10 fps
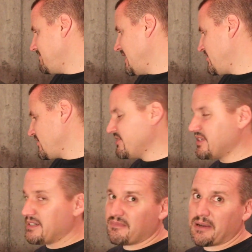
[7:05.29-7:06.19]
And so
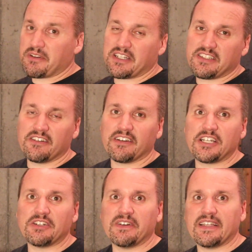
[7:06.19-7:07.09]
I'm
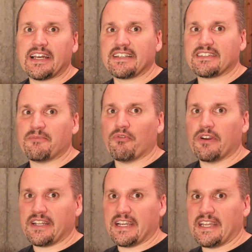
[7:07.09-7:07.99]
considering doing that at some
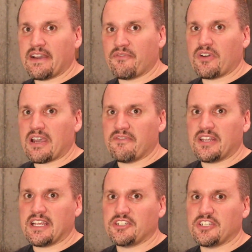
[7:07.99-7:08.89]
point. I haven't
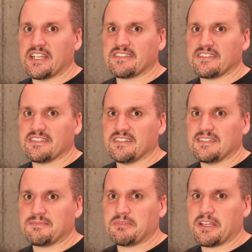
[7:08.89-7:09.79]
had a chance to
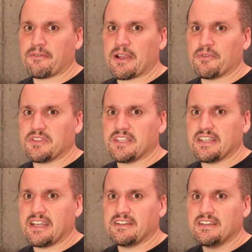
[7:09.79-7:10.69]
play around with it
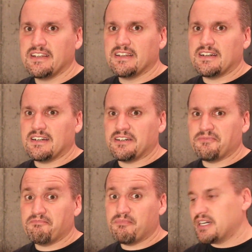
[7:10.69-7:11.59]
yet,
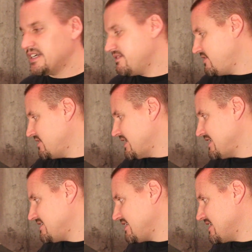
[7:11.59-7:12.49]
but the
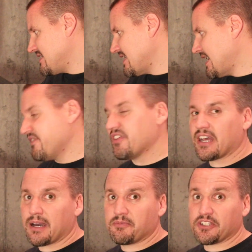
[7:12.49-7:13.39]
nice thing is I have that
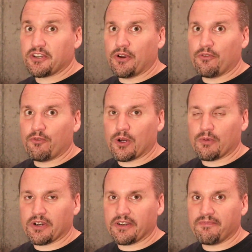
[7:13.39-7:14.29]
option going
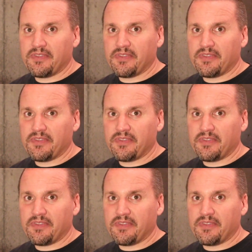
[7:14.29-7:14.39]
forward.